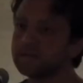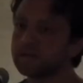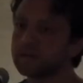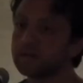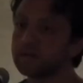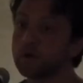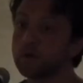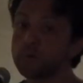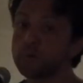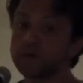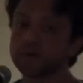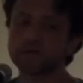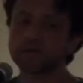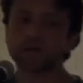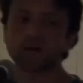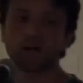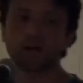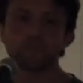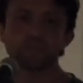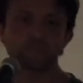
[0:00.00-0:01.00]
need,
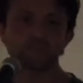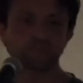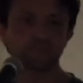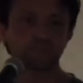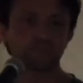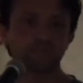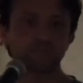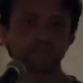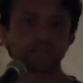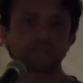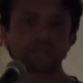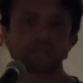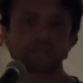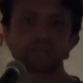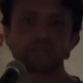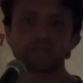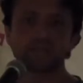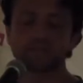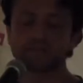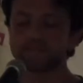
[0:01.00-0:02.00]
knowing it comes from the
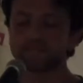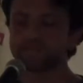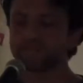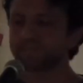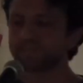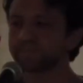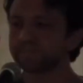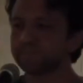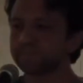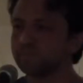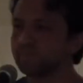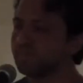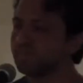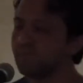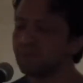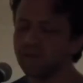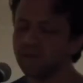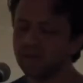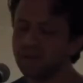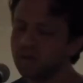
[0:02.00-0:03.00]
seed.
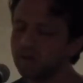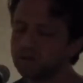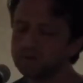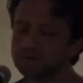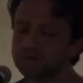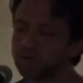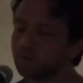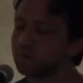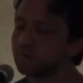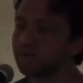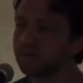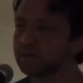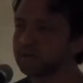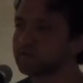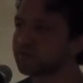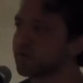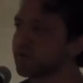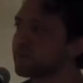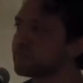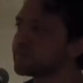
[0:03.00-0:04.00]
Don't
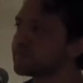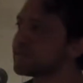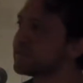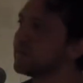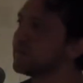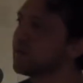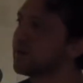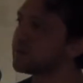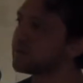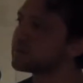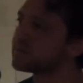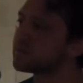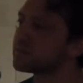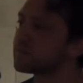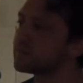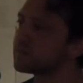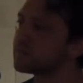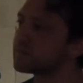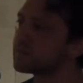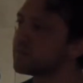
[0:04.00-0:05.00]
get trapped in
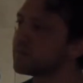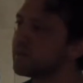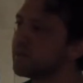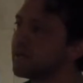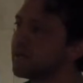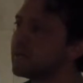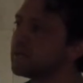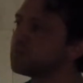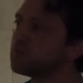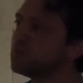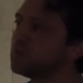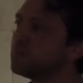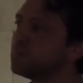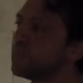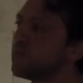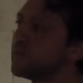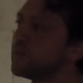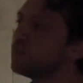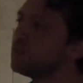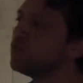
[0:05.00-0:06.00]
lusts. It
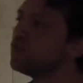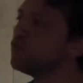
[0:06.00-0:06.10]
will